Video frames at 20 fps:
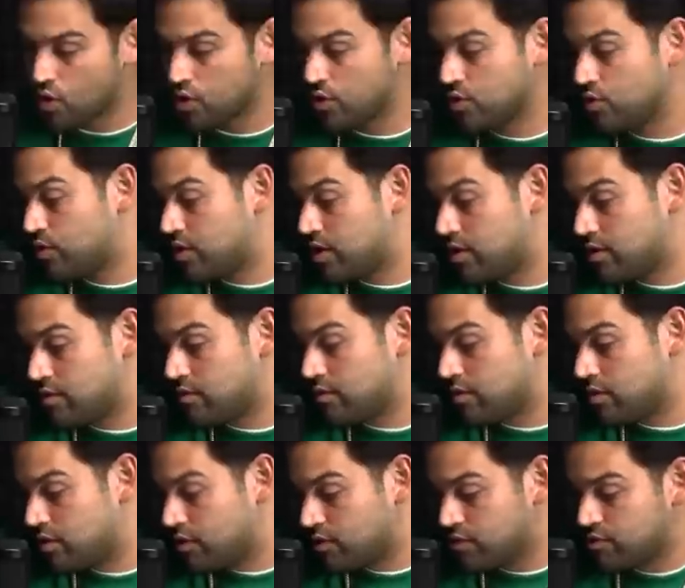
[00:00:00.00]
you can
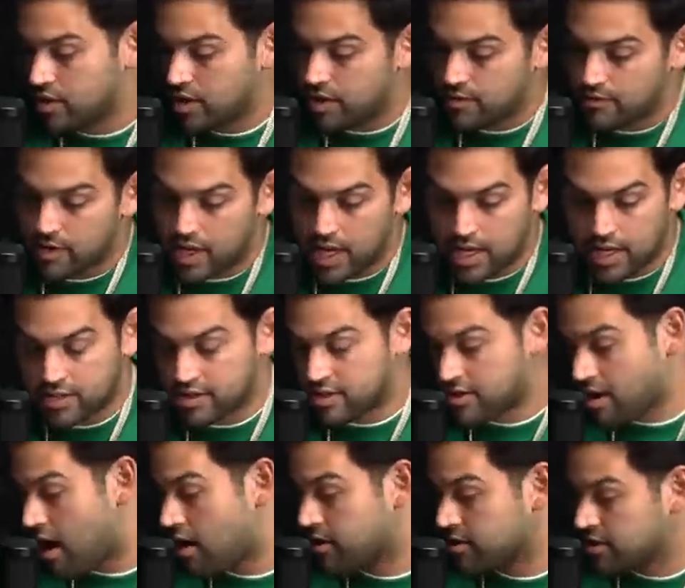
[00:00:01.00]
use it and it's
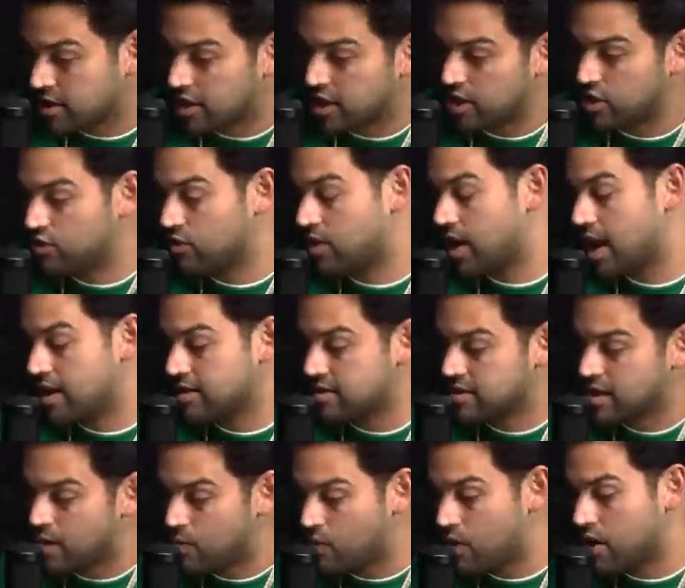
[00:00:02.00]
toxic and you can't
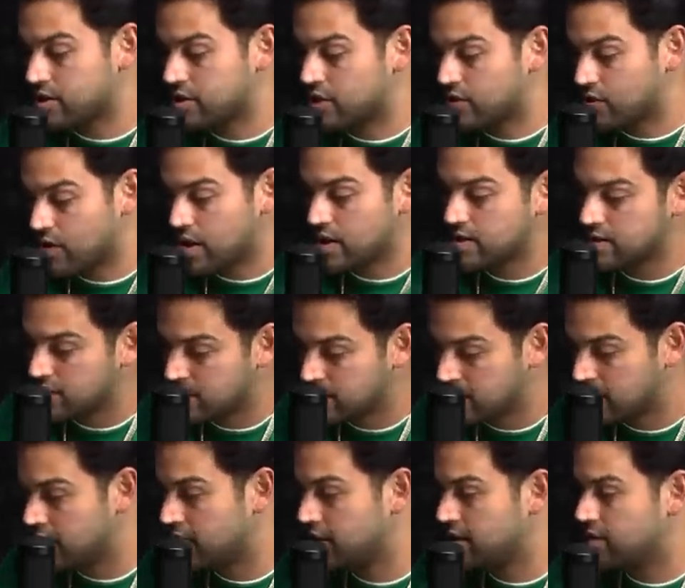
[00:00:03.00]
stop watching crazy
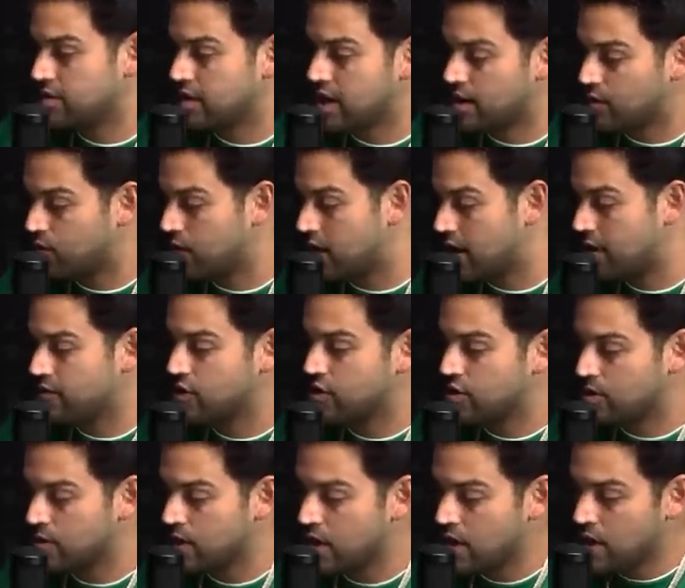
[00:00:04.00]
shit and like whatever
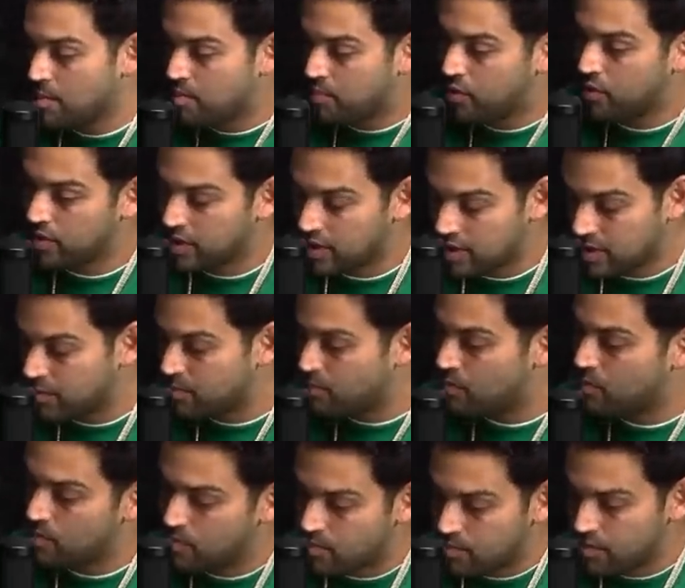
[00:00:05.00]
you're putting
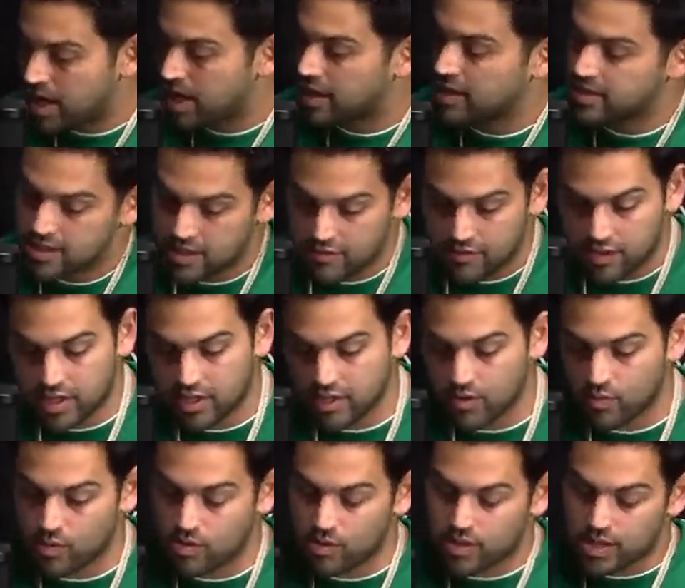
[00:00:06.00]
negativity into the
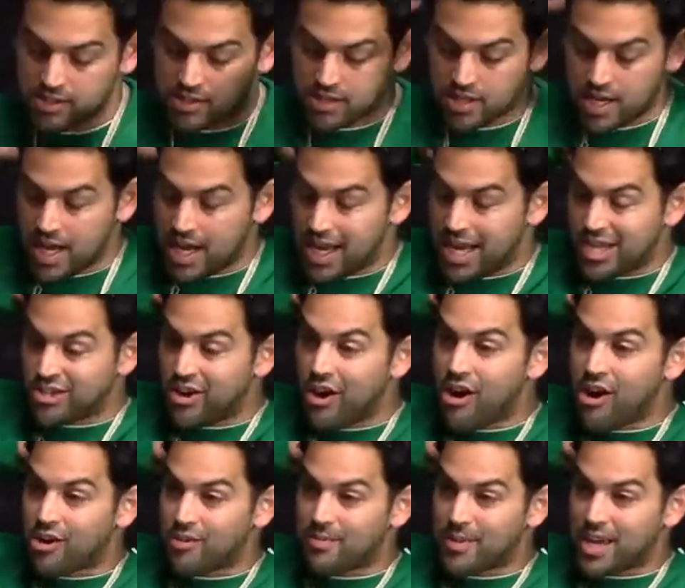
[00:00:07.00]
world. It's it's
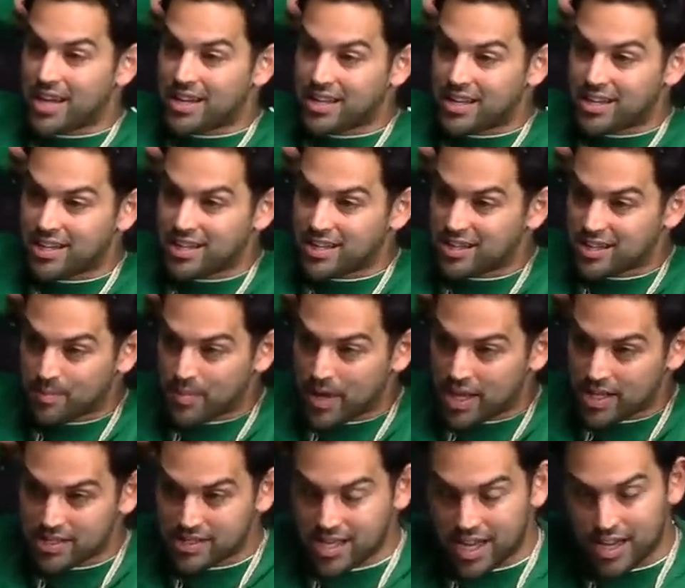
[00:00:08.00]
hard, man. It, it
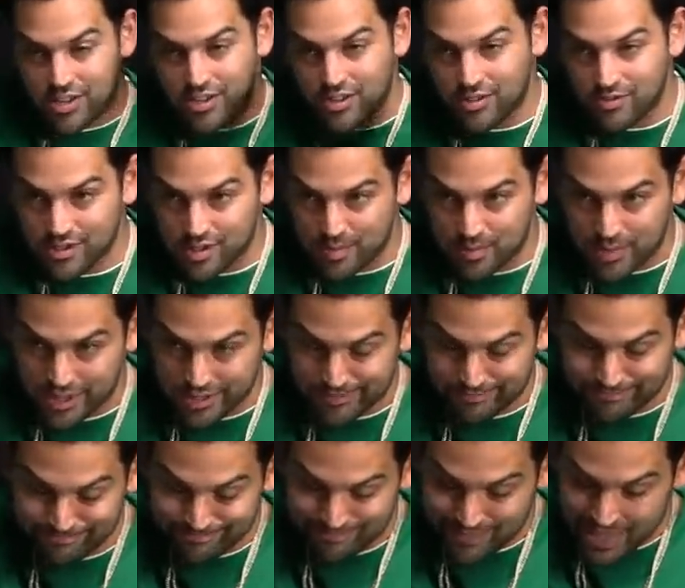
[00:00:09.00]
depends how you use it, but
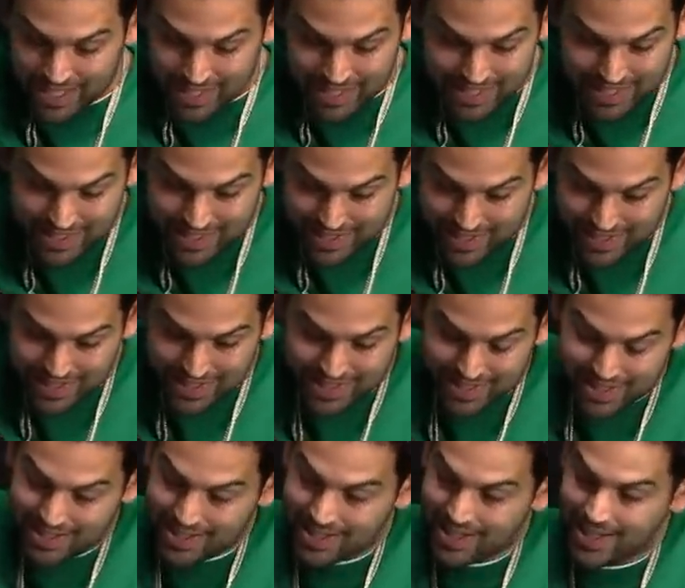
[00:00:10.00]

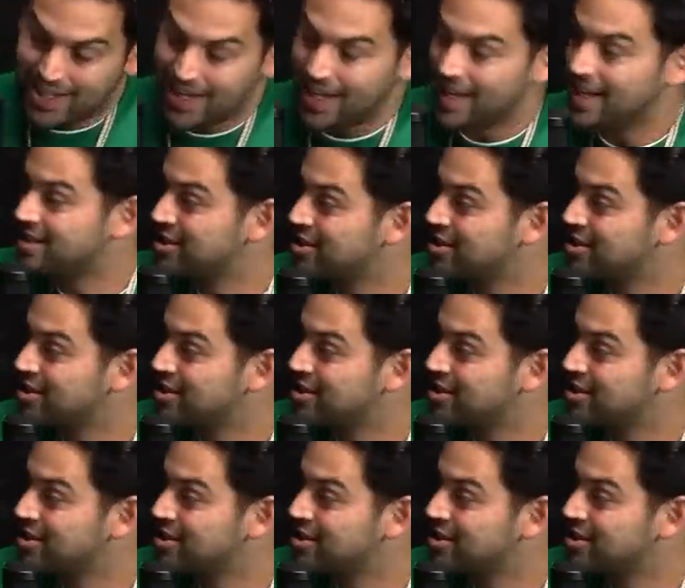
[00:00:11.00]
yeah. It's a